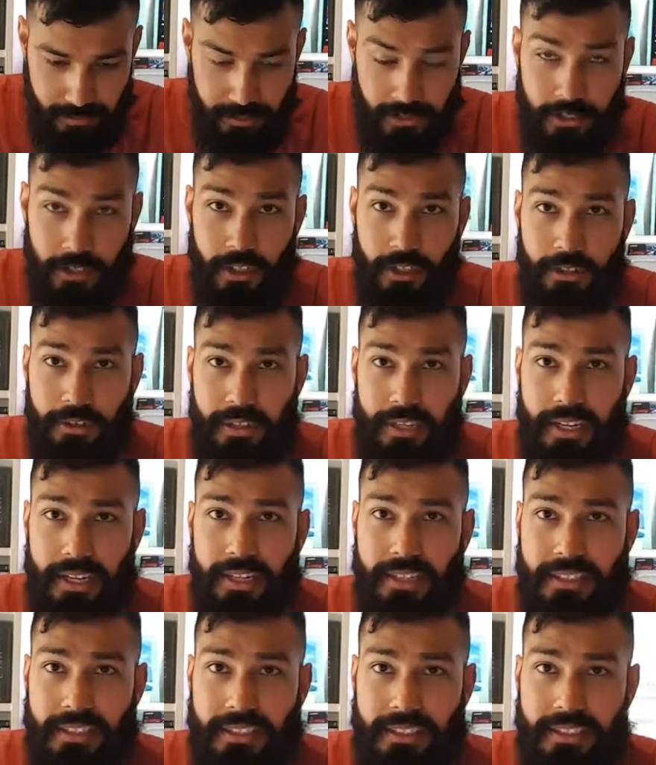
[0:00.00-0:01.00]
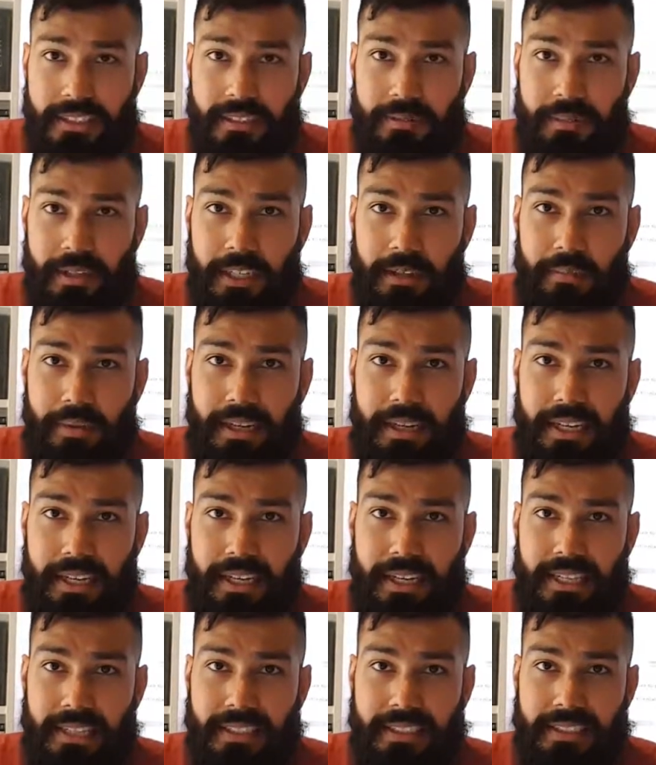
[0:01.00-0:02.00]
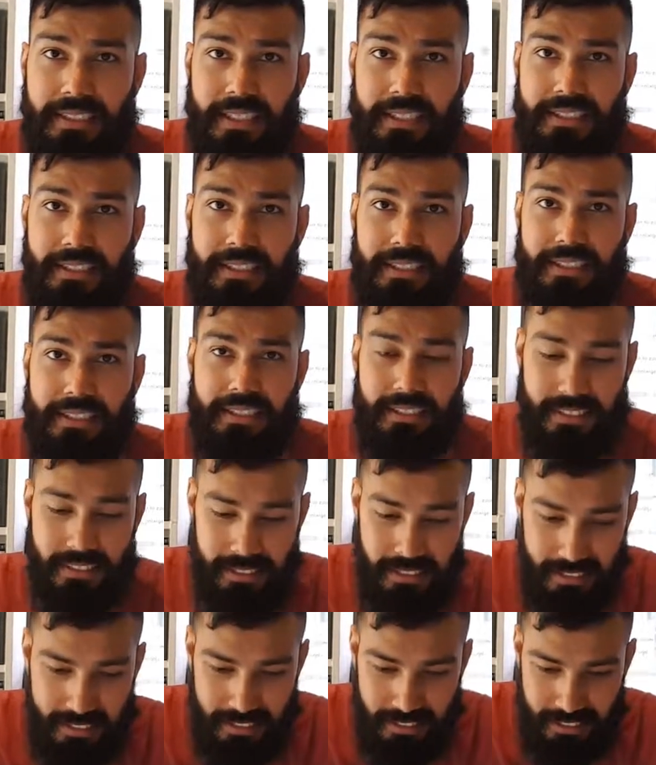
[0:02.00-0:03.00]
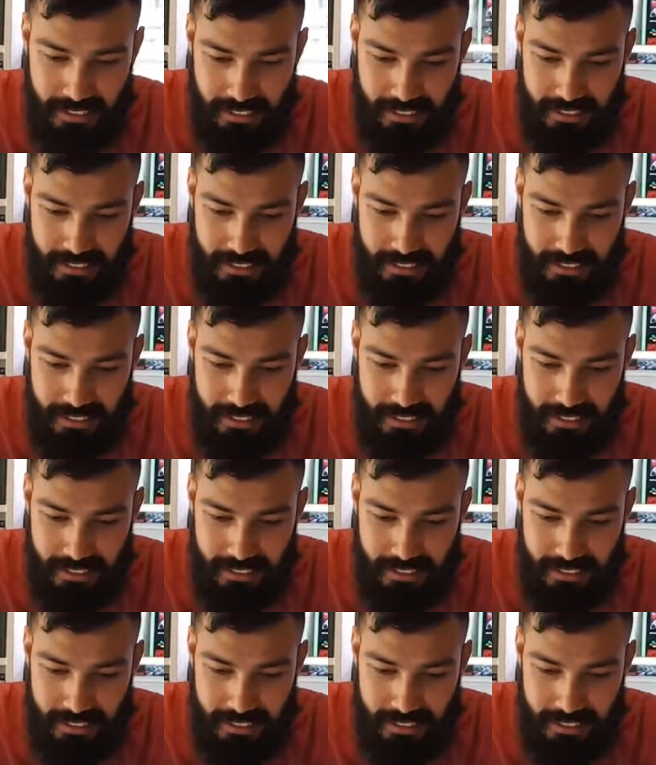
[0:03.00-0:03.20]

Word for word: So yeah, this is Mega Man X, as you can see.